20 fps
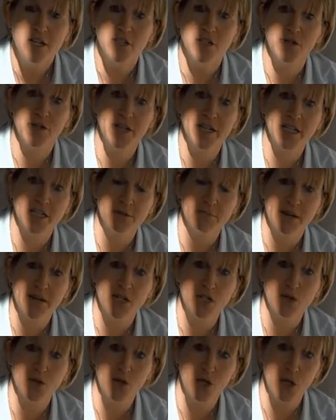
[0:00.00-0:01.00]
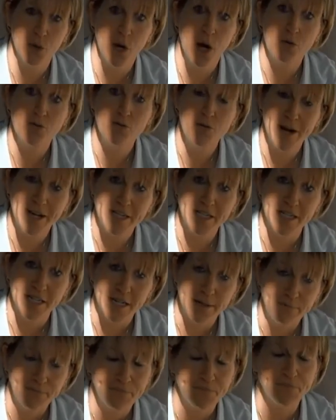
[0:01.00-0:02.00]
So you need to make sure that you are
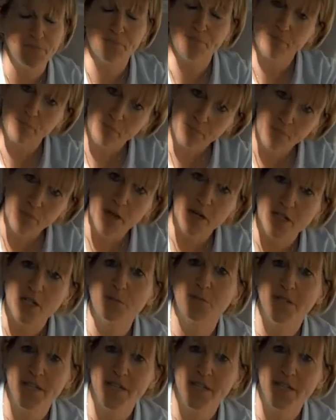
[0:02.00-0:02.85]
ready to